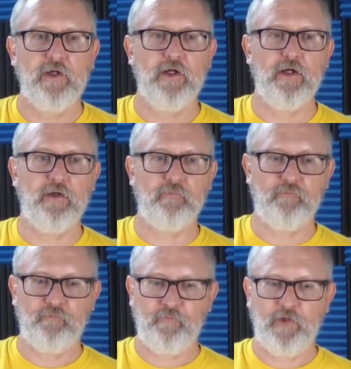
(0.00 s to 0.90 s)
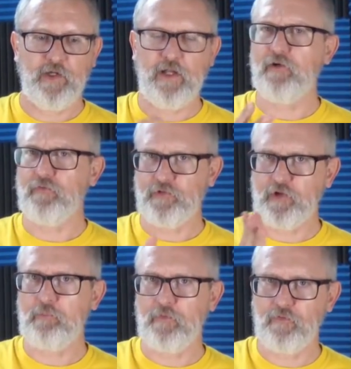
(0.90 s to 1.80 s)
I don't know if it's
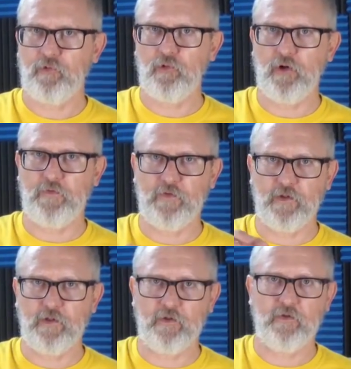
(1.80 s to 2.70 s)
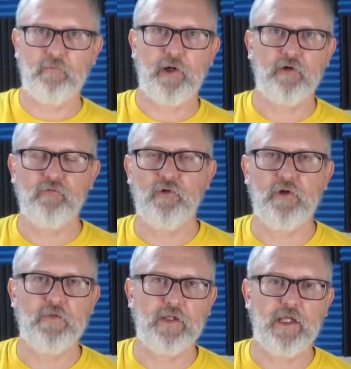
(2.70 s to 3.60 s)
coming through on the microphone
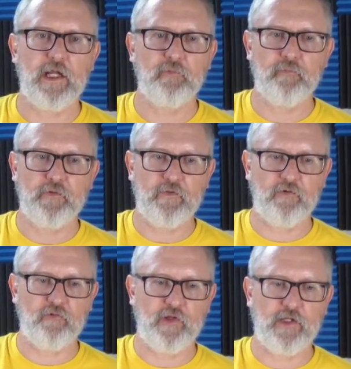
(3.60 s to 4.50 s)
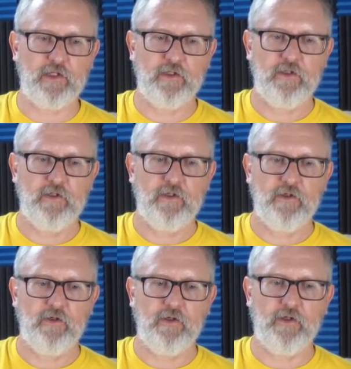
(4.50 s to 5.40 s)
on the camera, but there's a
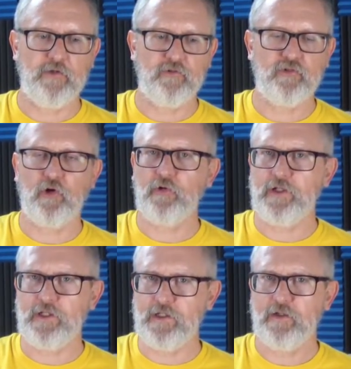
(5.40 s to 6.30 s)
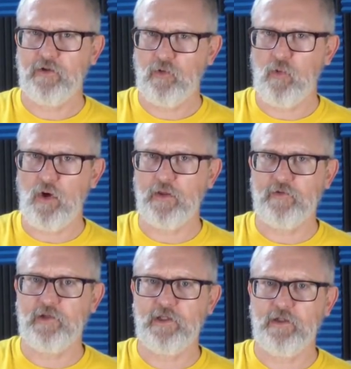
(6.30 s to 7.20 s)
dirty
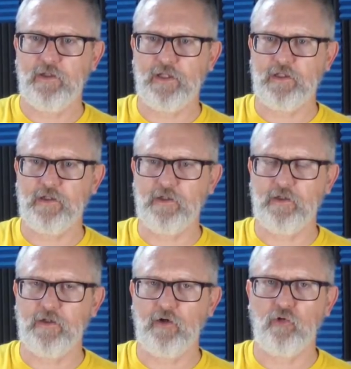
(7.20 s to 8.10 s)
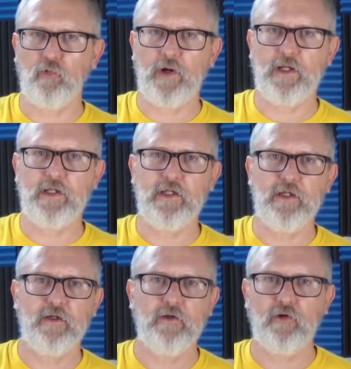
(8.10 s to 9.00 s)
quality, like a
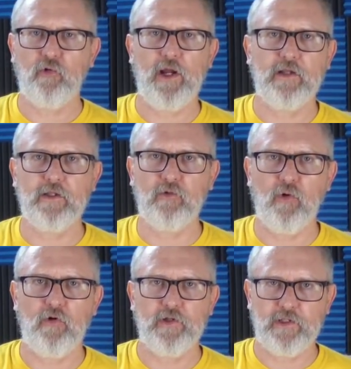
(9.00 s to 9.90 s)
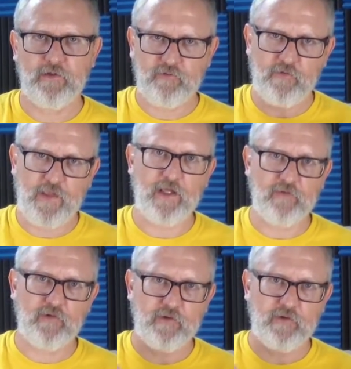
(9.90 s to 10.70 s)
grainy, crackling quality to that